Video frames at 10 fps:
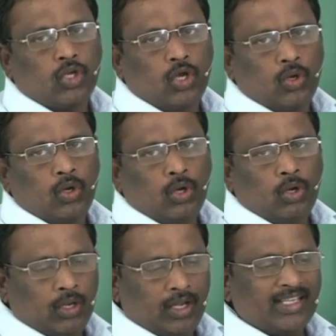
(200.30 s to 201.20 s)

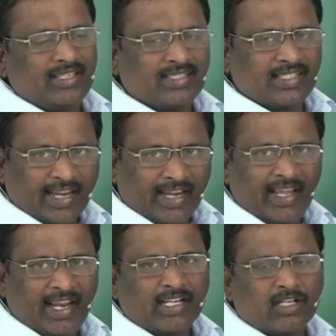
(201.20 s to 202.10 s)
So the
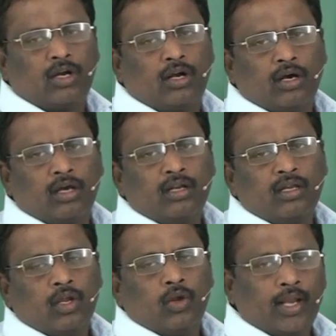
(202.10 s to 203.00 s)
second electron